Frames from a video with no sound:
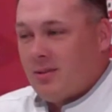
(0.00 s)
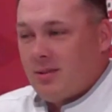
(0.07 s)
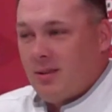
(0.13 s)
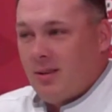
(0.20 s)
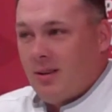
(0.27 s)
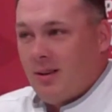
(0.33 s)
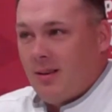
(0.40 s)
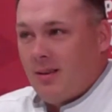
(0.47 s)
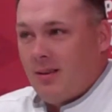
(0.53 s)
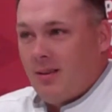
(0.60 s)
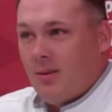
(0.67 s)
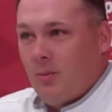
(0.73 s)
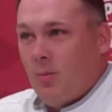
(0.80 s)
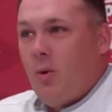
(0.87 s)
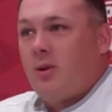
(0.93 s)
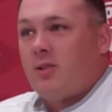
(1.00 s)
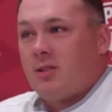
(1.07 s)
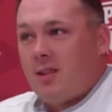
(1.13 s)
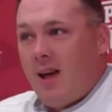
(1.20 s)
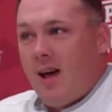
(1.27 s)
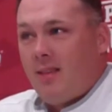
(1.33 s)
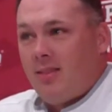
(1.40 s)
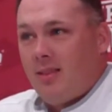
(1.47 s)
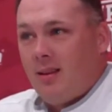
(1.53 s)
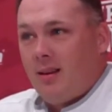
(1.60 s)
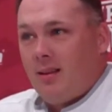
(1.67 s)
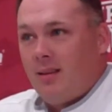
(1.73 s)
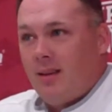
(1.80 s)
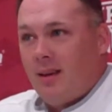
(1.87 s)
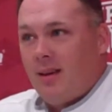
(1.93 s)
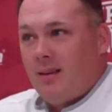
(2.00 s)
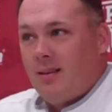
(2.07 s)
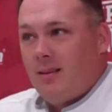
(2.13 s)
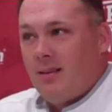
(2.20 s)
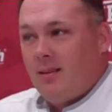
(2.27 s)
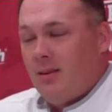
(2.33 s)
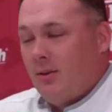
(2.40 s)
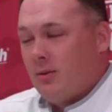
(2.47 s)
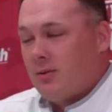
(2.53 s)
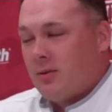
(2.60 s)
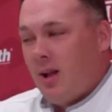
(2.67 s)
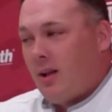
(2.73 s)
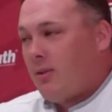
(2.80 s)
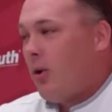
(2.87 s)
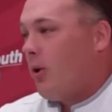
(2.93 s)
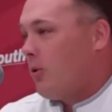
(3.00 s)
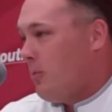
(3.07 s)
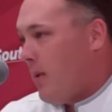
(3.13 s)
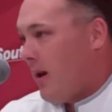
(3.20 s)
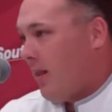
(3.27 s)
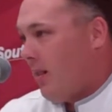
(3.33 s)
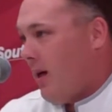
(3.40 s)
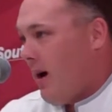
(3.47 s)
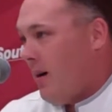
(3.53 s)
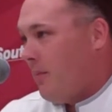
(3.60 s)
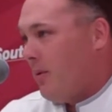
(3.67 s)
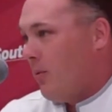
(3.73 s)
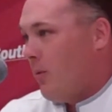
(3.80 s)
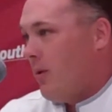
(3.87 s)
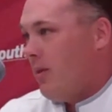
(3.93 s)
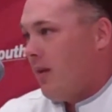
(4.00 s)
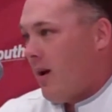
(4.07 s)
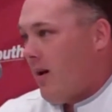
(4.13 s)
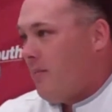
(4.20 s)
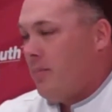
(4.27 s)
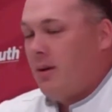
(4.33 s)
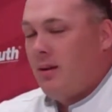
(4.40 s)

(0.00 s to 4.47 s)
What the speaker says: Just the one stat that you know, is not talked about a lot, but one that I've